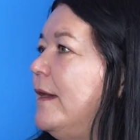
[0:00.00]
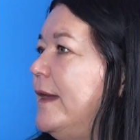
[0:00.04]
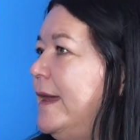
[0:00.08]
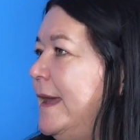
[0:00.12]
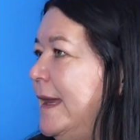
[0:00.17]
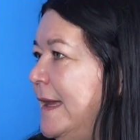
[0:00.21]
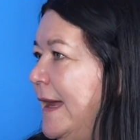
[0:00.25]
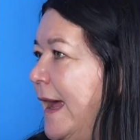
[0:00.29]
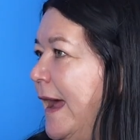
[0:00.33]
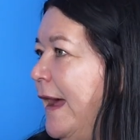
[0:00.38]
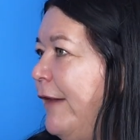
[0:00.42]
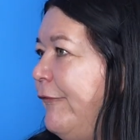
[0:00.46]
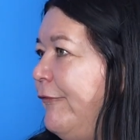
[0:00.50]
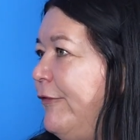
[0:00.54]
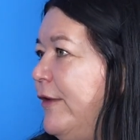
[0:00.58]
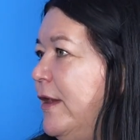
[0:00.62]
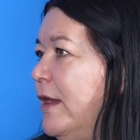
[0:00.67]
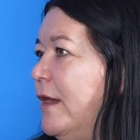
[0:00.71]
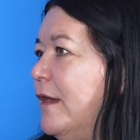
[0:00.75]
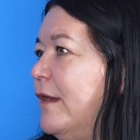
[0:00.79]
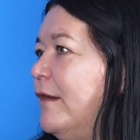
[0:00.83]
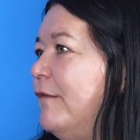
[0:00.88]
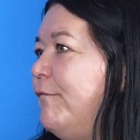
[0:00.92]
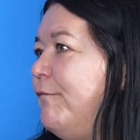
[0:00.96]
in
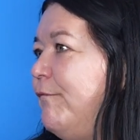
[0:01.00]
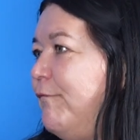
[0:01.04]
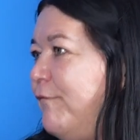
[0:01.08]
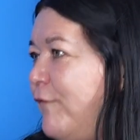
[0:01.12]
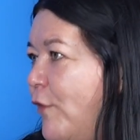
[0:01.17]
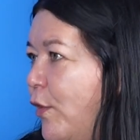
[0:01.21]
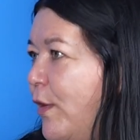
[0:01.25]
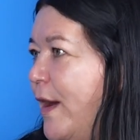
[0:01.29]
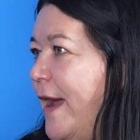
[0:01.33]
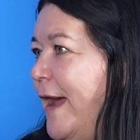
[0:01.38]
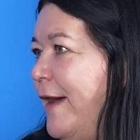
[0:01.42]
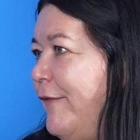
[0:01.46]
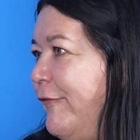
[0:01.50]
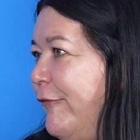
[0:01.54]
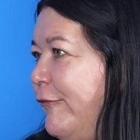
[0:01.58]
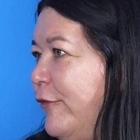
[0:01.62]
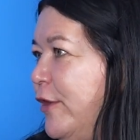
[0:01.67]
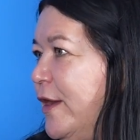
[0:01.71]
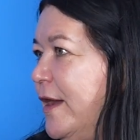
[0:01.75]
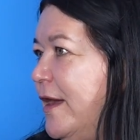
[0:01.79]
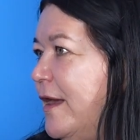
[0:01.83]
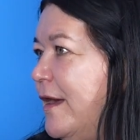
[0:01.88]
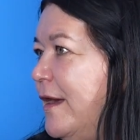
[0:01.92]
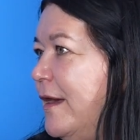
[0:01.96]
Africa for
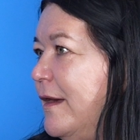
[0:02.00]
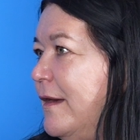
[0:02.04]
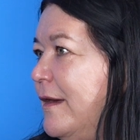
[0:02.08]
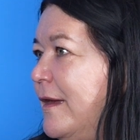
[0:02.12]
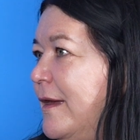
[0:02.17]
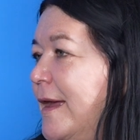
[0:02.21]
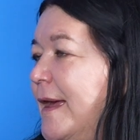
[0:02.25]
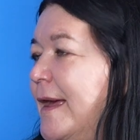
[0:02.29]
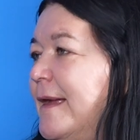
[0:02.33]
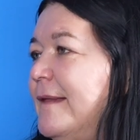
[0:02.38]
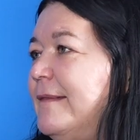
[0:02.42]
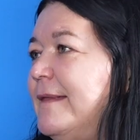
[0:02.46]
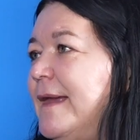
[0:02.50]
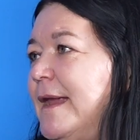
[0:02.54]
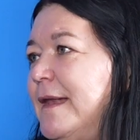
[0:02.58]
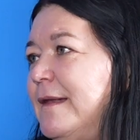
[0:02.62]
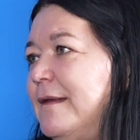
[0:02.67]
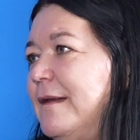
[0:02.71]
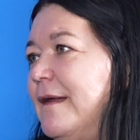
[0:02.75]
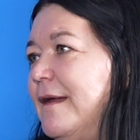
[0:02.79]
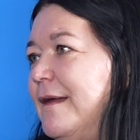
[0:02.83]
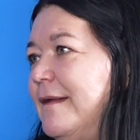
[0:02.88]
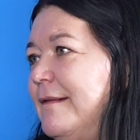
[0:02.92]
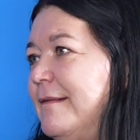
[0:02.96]
Africa,
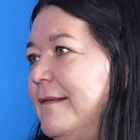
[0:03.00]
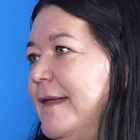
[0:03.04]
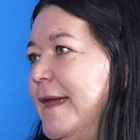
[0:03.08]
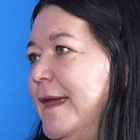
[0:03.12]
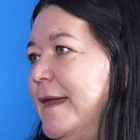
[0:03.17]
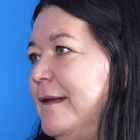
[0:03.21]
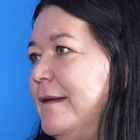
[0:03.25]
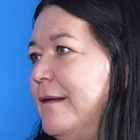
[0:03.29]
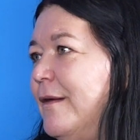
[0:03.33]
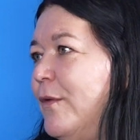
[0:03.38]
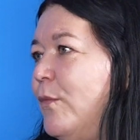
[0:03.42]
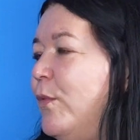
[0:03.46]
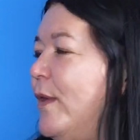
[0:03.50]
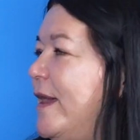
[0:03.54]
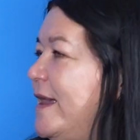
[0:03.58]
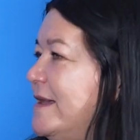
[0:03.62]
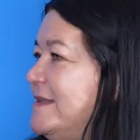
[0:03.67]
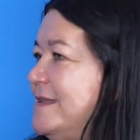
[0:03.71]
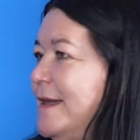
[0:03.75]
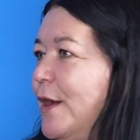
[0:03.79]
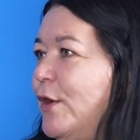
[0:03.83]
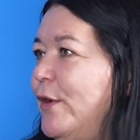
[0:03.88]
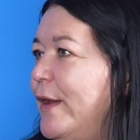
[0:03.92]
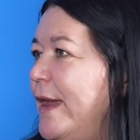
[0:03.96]
then
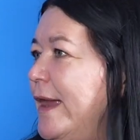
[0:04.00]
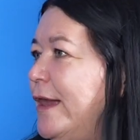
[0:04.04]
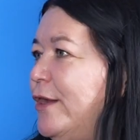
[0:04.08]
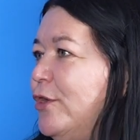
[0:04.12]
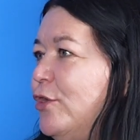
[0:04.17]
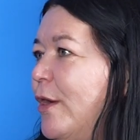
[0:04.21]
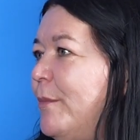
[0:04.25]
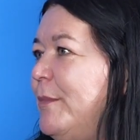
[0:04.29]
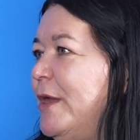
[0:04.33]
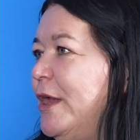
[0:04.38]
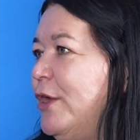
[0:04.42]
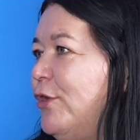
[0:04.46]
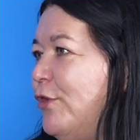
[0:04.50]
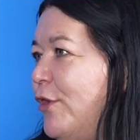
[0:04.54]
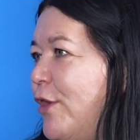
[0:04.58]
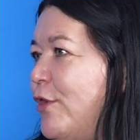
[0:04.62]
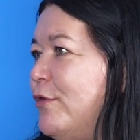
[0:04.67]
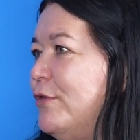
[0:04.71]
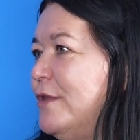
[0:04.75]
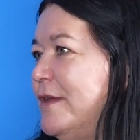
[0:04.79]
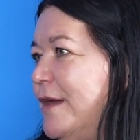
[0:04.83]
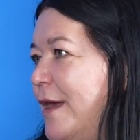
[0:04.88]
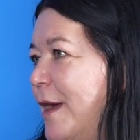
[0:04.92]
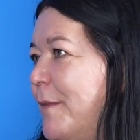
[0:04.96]
where's our economic
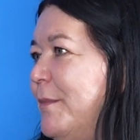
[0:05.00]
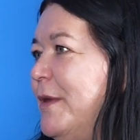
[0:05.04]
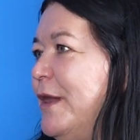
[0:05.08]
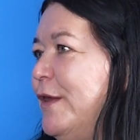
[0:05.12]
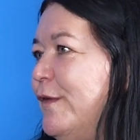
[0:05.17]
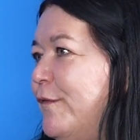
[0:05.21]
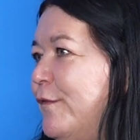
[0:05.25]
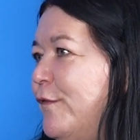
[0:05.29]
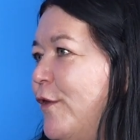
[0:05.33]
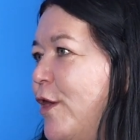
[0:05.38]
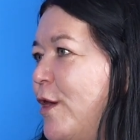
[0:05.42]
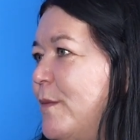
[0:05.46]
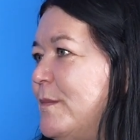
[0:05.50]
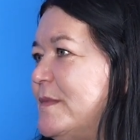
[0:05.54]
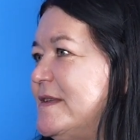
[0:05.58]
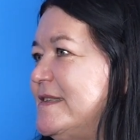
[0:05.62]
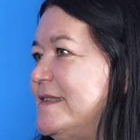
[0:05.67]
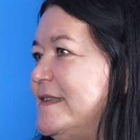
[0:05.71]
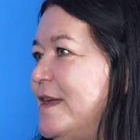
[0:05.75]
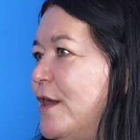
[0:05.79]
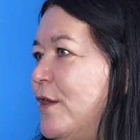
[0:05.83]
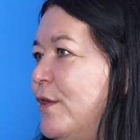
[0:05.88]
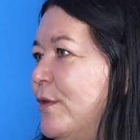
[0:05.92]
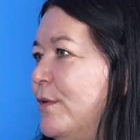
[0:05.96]
growth coming from?
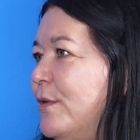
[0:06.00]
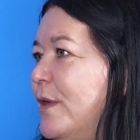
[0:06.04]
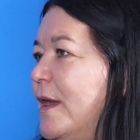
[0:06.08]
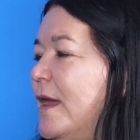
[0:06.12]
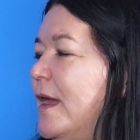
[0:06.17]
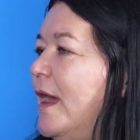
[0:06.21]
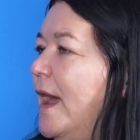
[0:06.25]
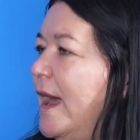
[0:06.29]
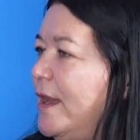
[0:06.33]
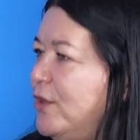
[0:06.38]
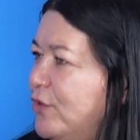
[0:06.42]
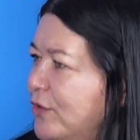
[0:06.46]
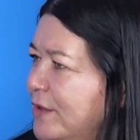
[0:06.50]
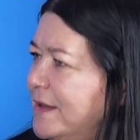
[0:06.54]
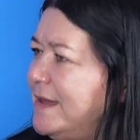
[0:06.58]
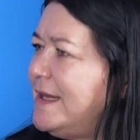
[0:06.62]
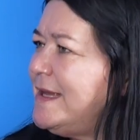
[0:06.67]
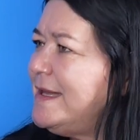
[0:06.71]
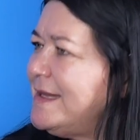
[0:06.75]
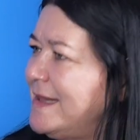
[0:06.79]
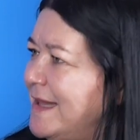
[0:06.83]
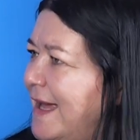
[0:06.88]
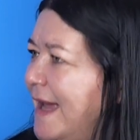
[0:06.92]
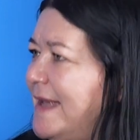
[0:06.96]
So I do
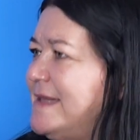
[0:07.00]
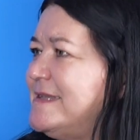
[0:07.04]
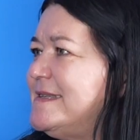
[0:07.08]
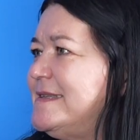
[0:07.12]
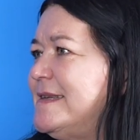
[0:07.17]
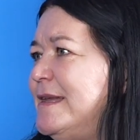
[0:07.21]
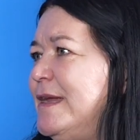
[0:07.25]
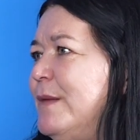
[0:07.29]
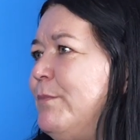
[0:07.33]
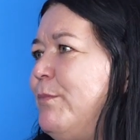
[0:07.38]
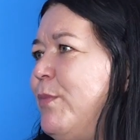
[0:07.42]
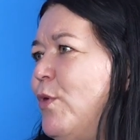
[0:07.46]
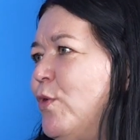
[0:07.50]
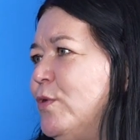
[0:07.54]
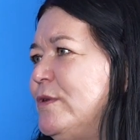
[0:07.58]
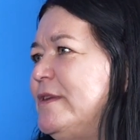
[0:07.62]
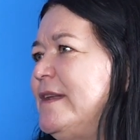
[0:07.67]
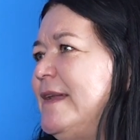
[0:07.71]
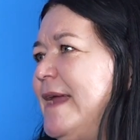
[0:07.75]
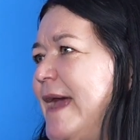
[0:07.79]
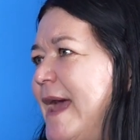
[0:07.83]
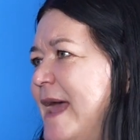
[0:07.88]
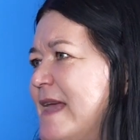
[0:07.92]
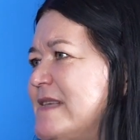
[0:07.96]
think that's an
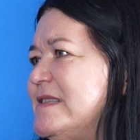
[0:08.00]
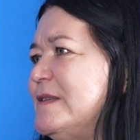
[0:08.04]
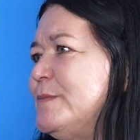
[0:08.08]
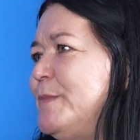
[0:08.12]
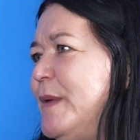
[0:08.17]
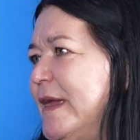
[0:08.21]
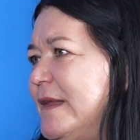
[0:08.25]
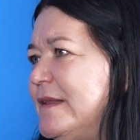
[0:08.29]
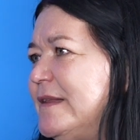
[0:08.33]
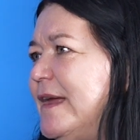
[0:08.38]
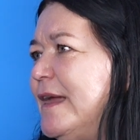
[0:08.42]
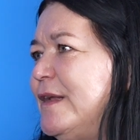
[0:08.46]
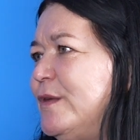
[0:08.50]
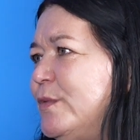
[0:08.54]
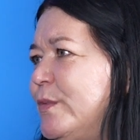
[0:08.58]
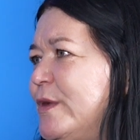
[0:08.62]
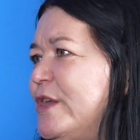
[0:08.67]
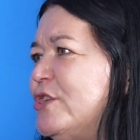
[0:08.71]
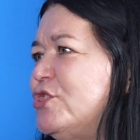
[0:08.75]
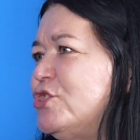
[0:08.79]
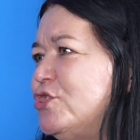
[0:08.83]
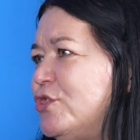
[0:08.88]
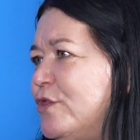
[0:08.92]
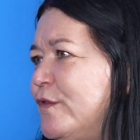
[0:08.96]
important aspect that
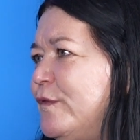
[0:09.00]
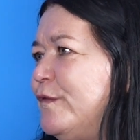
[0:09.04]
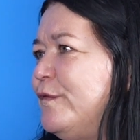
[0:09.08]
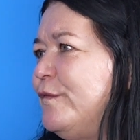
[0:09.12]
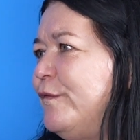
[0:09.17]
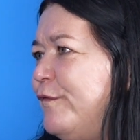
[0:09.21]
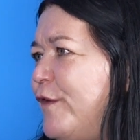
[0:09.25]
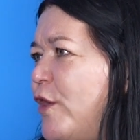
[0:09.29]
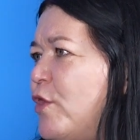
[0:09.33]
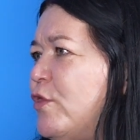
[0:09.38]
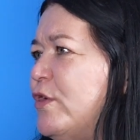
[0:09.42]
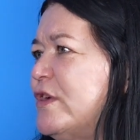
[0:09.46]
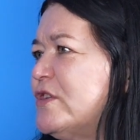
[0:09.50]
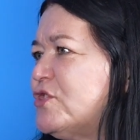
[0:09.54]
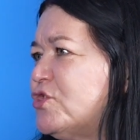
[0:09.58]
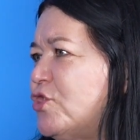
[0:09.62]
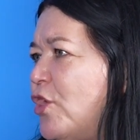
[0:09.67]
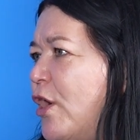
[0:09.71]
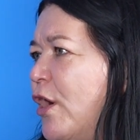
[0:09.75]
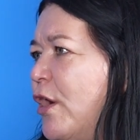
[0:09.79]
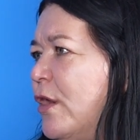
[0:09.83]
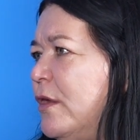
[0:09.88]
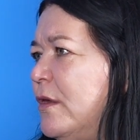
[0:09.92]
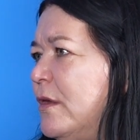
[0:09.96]
we should focus
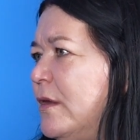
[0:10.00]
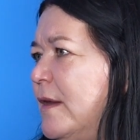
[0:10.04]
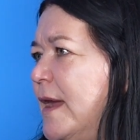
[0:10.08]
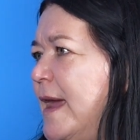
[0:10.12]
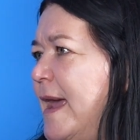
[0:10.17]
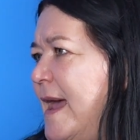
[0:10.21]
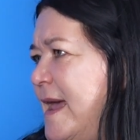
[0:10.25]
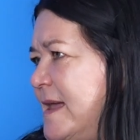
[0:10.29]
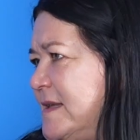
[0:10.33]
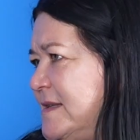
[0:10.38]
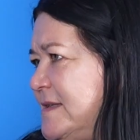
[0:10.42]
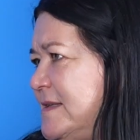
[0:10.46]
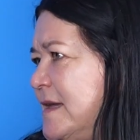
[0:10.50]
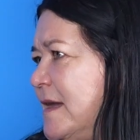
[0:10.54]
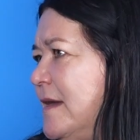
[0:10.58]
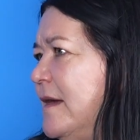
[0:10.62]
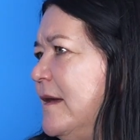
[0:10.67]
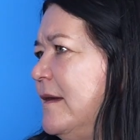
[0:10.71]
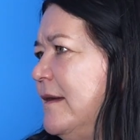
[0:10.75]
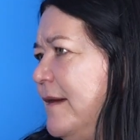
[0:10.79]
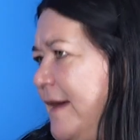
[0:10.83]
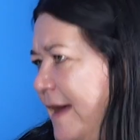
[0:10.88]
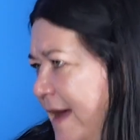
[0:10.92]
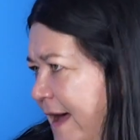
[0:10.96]
on as
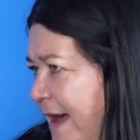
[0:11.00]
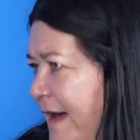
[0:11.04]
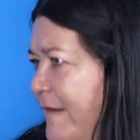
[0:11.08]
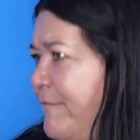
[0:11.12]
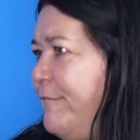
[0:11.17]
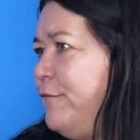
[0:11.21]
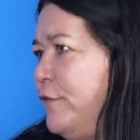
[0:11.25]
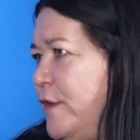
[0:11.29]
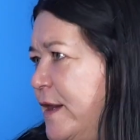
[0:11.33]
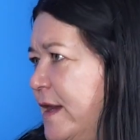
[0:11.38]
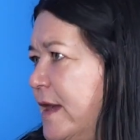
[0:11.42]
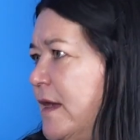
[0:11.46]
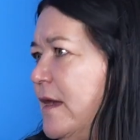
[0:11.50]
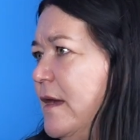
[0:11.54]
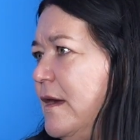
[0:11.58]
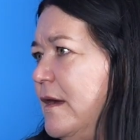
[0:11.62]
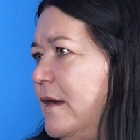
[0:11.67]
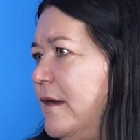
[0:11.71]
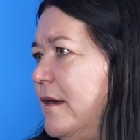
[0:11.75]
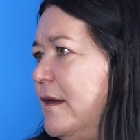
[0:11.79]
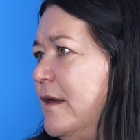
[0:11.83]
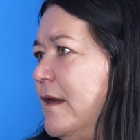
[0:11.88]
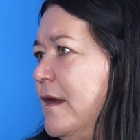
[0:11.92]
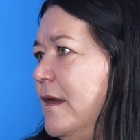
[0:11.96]

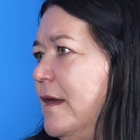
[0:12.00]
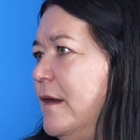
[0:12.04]
Africa.